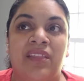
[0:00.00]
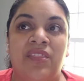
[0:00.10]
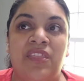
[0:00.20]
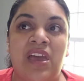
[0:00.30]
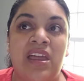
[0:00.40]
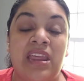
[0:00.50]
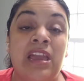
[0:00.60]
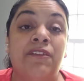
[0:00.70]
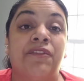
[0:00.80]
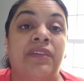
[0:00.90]
then
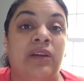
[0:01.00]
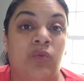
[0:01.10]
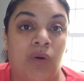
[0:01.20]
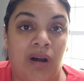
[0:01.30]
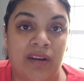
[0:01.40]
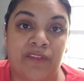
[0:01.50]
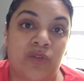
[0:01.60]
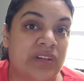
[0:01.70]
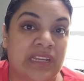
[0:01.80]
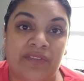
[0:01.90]
if they want, of
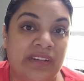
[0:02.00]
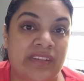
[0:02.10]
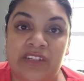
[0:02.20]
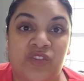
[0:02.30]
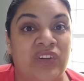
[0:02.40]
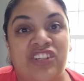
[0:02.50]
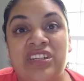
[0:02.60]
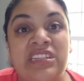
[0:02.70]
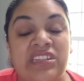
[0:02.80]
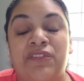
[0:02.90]
course, every situation
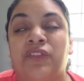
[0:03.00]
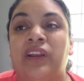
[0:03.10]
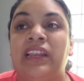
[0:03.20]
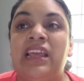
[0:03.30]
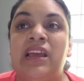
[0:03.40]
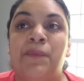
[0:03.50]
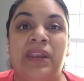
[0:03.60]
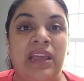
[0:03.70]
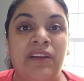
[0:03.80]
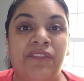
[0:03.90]
is different,
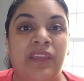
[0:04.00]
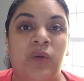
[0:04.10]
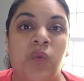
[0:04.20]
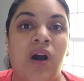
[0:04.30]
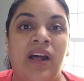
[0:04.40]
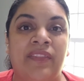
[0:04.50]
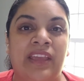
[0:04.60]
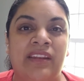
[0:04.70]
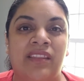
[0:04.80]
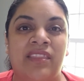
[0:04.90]
but if they want,
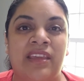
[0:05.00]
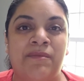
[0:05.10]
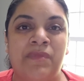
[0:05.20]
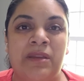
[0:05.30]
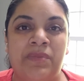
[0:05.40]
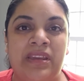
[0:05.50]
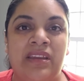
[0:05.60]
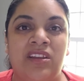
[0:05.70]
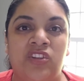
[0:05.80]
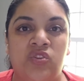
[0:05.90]
then
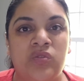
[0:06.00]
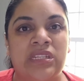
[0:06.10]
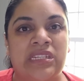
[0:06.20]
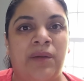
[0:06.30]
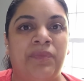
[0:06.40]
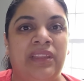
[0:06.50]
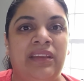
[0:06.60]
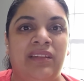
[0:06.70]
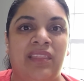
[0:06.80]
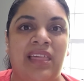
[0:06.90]
maybe do
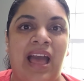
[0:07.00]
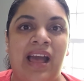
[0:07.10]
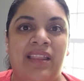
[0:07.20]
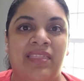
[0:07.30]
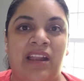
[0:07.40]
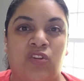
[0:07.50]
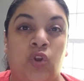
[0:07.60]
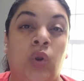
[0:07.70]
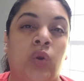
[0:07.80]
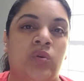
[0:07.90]
something that
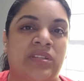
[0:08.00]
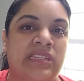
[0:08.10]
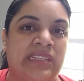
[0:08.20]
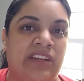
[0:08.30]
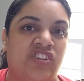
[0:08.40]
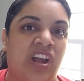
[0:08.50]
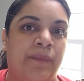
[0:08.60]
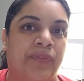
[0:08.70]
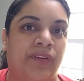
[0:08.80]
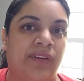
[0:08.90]
closes that
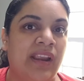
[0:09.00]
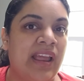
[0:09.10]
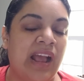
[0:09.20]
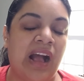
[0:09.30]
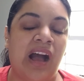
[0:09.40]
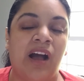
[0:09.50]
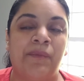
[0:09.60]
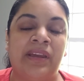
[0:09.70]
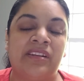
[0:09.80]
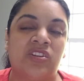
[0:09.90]
chapter.
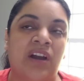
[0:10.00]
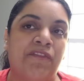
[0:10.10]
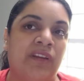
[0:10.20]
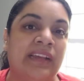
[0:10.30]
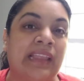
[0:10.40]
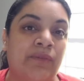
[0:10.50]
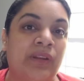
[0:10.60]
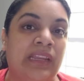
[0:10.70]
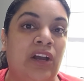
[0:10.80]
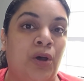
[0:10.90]
And so I feel like that
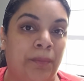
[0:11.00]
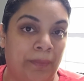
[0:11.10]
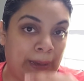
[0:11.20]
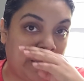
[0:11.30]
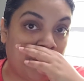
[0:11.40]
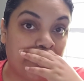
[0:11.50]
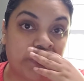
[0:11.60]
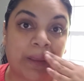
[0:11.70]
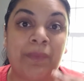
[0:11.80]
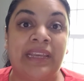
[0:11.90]
really helped my
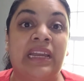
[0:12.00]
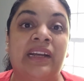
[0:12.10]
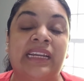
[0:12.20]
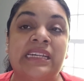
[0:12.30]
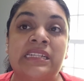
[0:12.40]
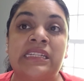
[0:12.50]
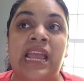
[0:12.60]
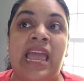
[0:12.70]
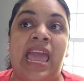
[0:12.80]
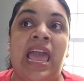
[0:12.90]
youngest.
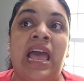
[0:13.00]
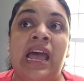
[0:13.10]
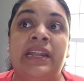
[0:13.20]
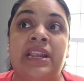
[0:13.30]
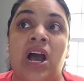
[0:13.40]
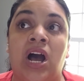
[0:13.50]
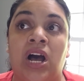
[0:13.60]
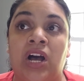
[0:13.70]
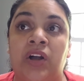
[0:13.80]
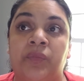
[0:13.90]
And
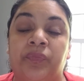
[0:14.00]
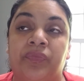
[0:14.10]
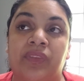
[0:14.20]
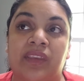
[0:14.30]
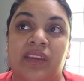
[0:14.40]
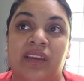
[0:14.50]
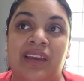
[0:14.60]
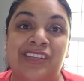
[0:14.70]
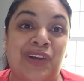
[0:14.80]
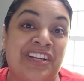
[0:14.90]

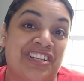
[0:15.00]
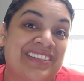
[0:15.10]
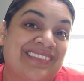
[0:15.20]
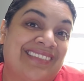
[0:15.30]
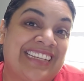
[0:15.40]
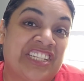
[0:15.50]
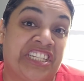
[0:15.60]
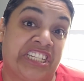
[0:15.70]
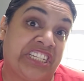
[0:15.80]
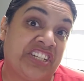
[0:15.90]
so that's
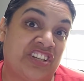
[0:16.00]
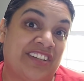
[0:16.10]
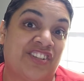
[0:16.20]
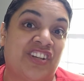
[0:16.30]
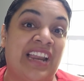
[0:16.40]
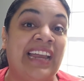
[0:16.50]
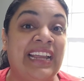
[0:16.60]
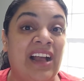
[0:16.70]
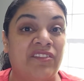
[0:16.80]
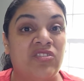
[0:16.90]
just a suggestion. I
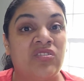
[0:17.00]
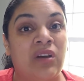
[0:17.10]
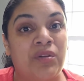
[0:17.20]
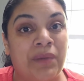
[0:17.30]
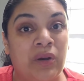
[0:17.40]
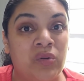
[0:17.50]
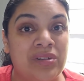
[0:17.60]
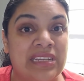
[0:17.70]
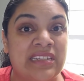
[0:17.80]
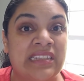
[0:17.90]
didn't have to do that with my
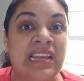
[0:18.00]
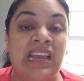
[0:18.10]
oldest.